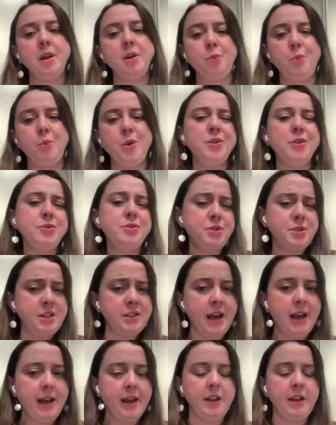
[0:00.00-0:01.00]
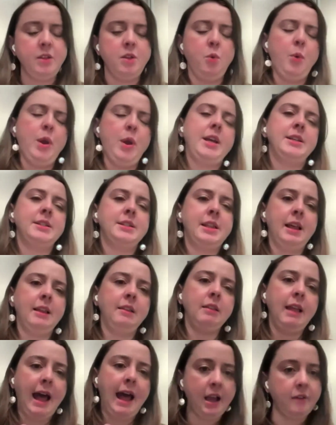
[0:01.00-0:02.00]
But we also see that in the ways
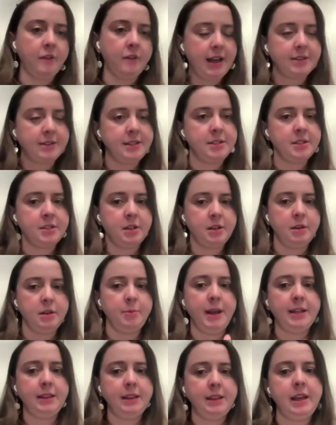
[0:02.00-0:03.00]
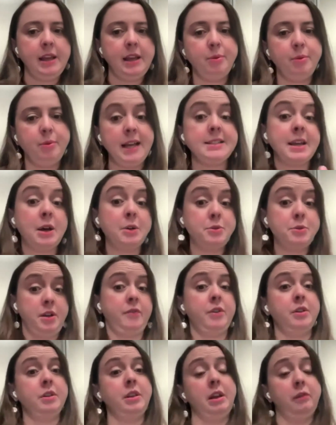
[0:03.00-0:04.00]
that lack of access to paid leave plays out
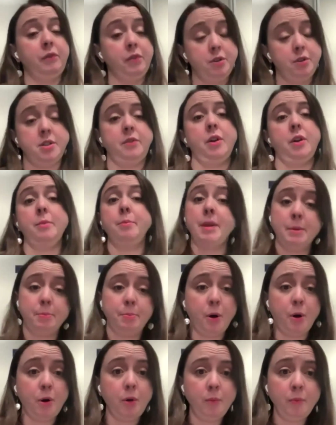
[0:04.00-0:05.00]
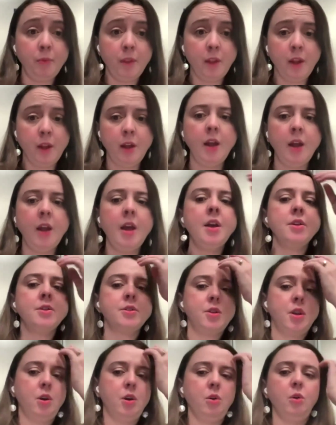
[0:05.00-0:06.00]
differently for different people.
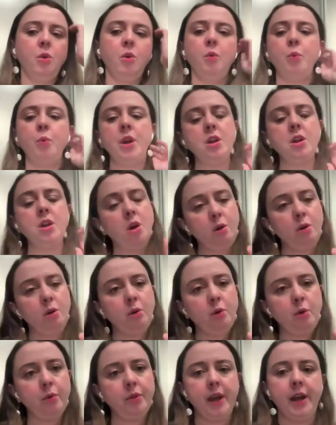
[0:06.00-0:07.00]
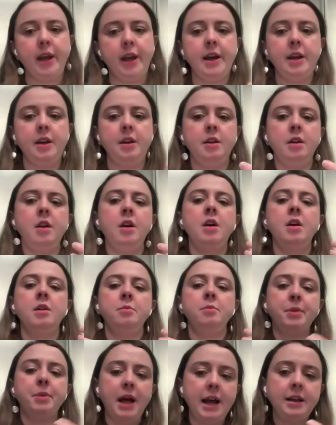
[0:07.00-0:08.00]
So we know that
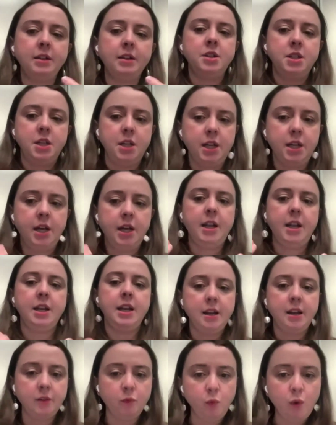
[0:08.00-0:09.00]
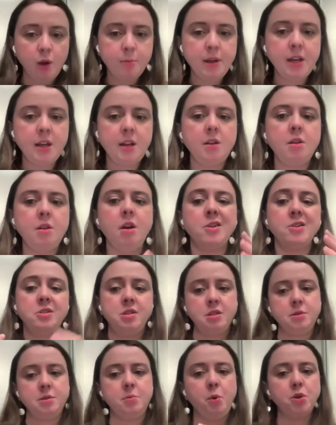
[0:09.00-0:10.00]
Black, Latina, and Native women are
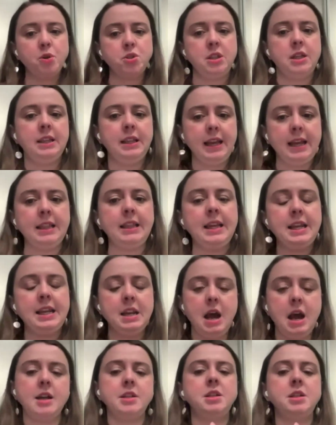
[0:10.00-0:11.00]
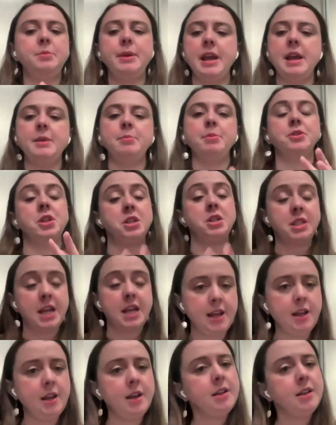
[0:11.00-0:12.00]
disproportionately likely not to be able to
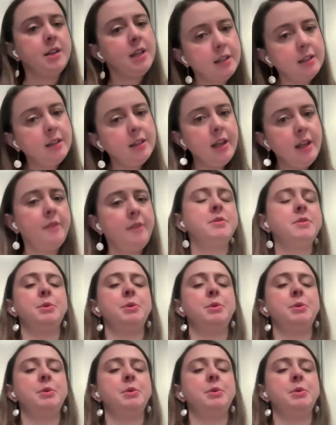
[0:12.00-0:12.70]
take a needed leave.